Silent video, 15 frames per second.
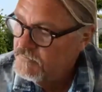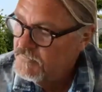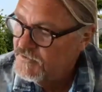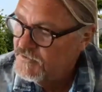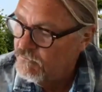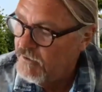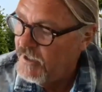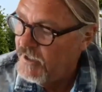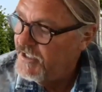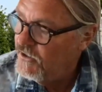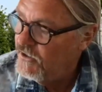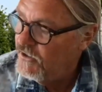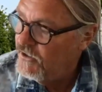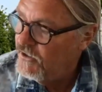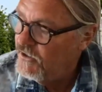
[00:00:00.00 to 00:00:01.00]

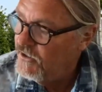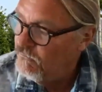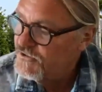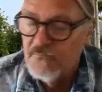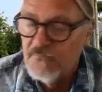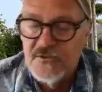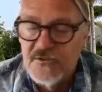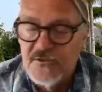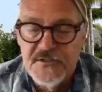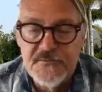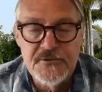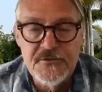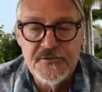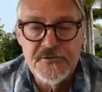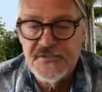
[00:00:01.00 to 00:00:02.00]
Durango, which normally
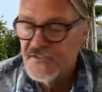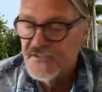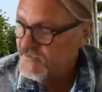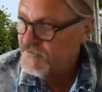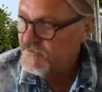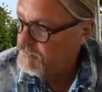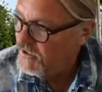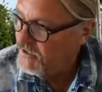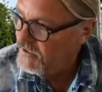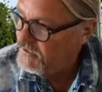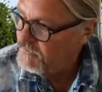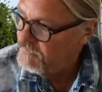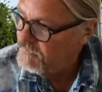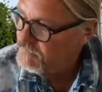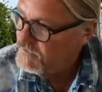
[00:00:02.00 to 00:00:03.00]
produces
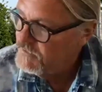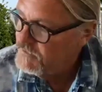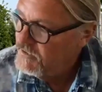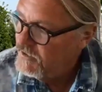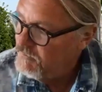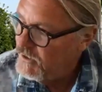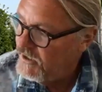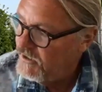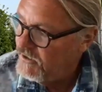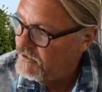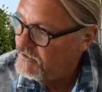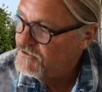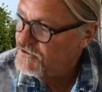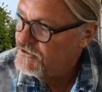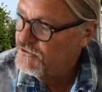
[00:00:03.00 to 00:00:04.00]

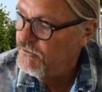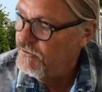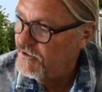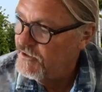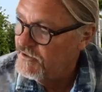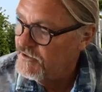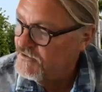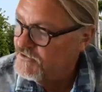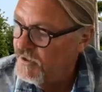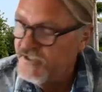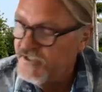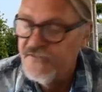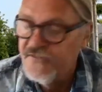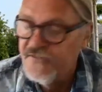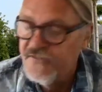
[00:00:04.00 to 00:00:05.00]
about
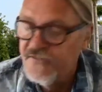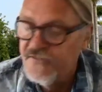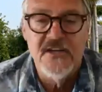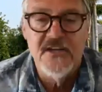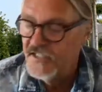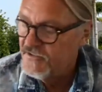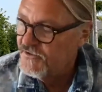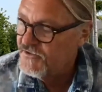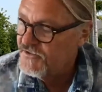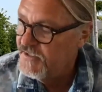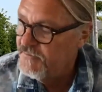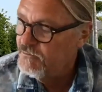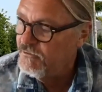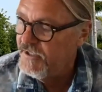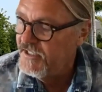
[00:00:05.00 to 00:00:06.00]
220,000
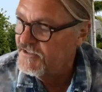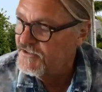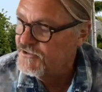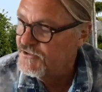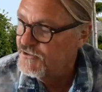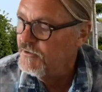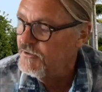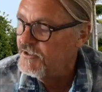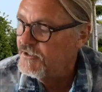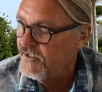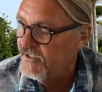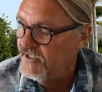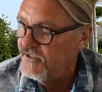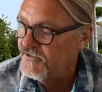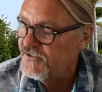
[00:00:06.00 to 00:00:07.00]
hectares, they planted
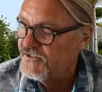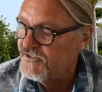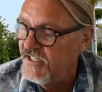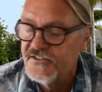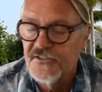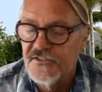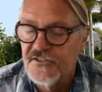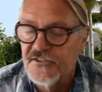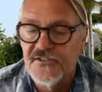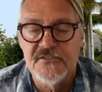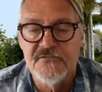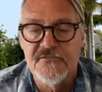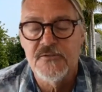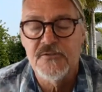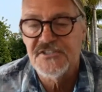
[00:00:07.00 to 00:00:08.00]
200,000 hectares,
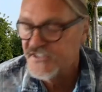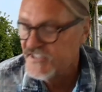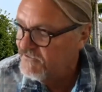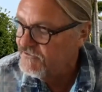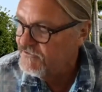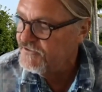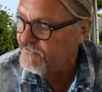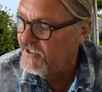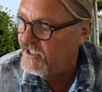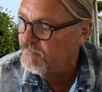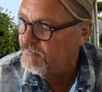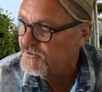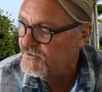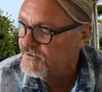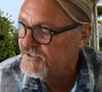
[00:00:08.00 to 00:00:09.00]
of which
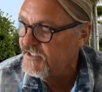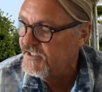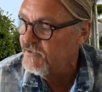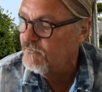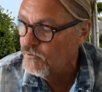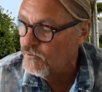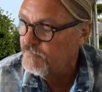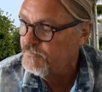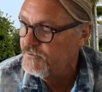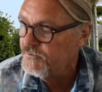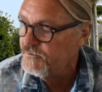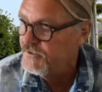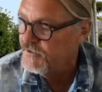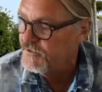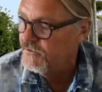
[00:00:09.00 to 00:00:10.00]
75% were
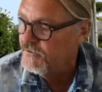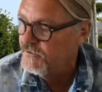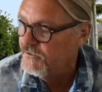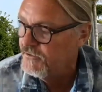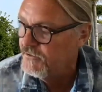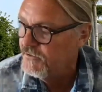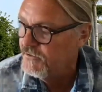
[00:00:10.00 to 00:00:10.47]
pintos,